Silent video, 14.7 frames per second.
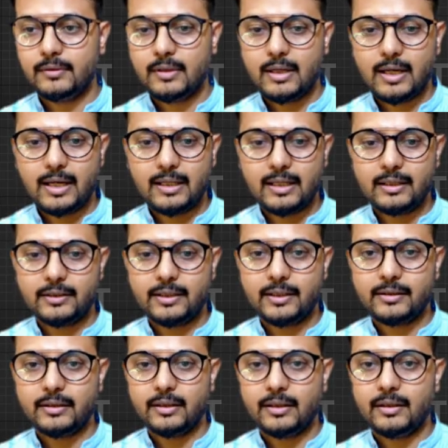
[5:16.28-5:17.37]
and I'll take
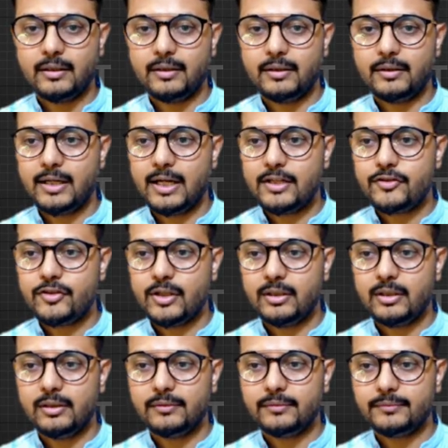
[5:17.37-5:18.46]
the red
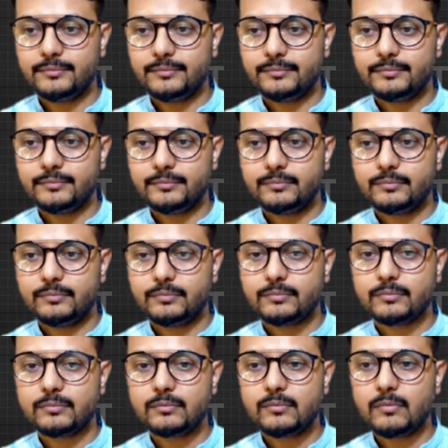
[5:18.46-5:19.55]
channel,
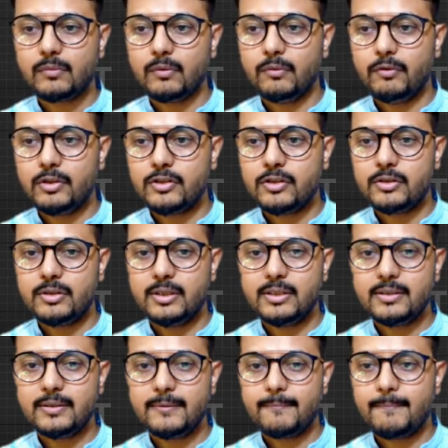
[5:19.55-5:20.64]
which is this.
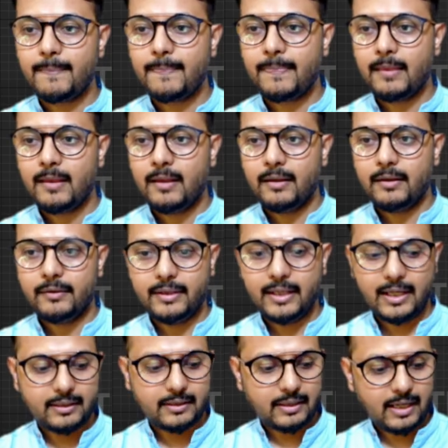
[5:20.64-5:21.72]

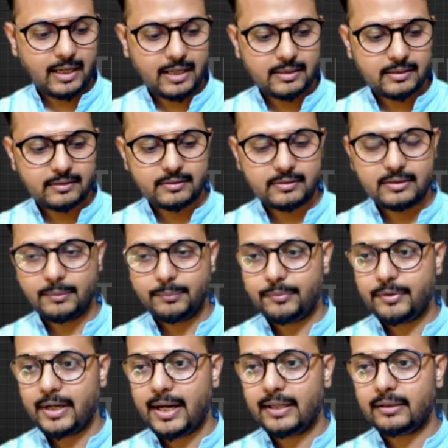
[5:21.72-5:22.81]
Then I'll
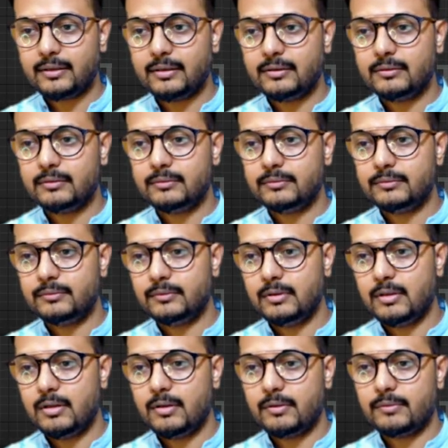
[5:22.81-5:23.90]
subtract
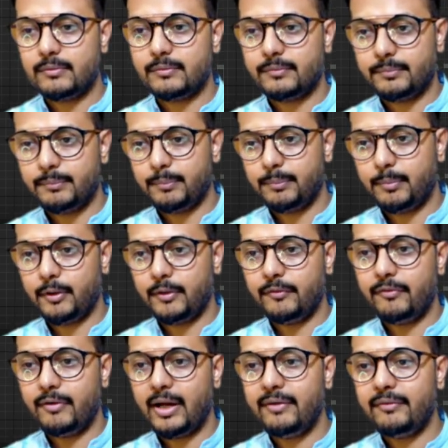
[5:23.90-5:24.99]

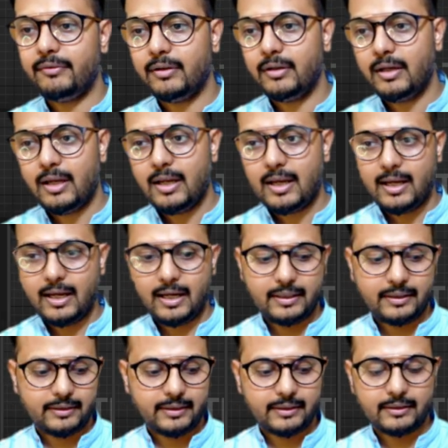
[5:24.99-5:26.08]
0.5 and
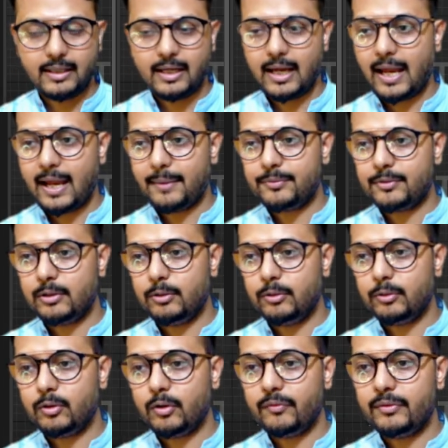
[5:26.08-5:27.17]
take the absolute
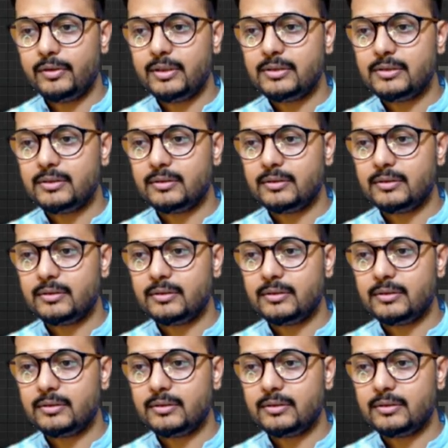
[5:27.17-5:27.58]
of this.